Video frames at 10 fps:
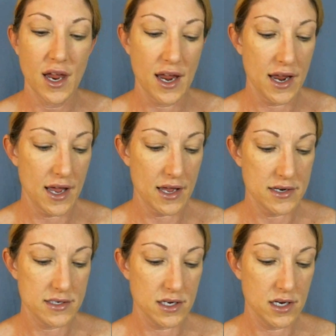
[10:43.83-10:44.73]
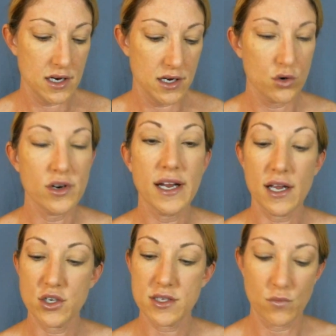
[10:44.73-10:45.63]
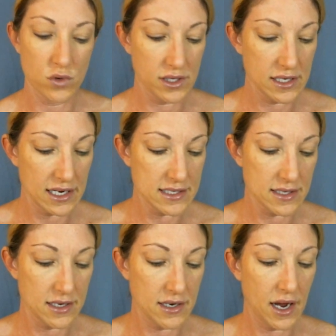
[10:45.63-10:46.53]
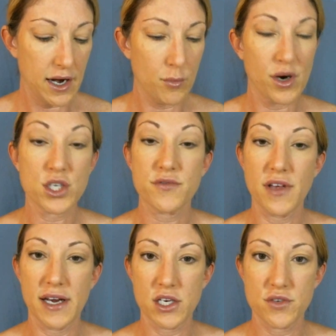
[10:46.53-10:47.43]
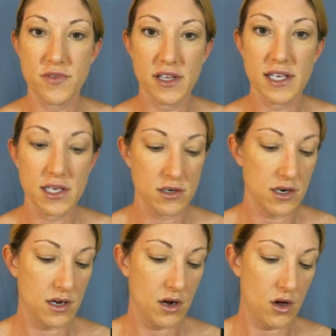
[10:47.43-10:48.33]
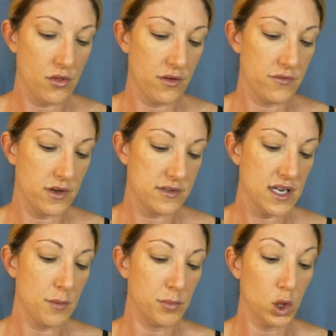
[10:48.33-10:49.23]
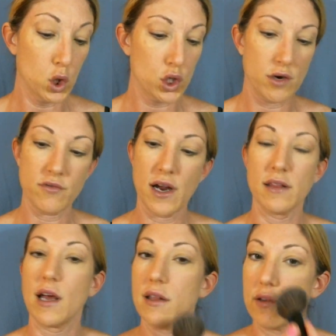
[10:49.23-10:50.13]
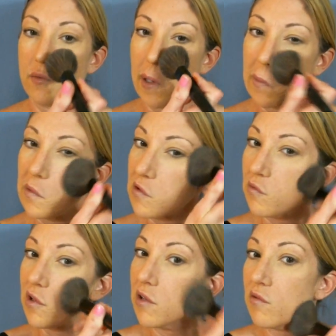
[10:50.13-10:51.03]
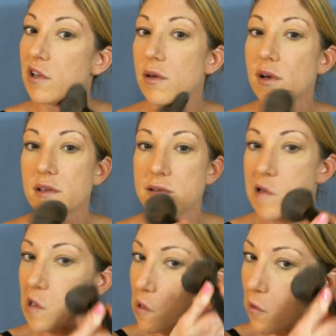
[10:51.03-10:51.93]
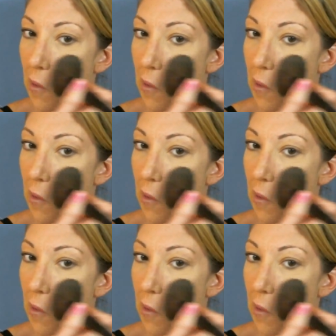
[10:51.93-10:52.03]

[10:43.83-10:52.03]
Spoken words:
and create just a really nice airbrush finish, filling in all the, it's going to blur your fine lines and wrinkles is really what it's going to do.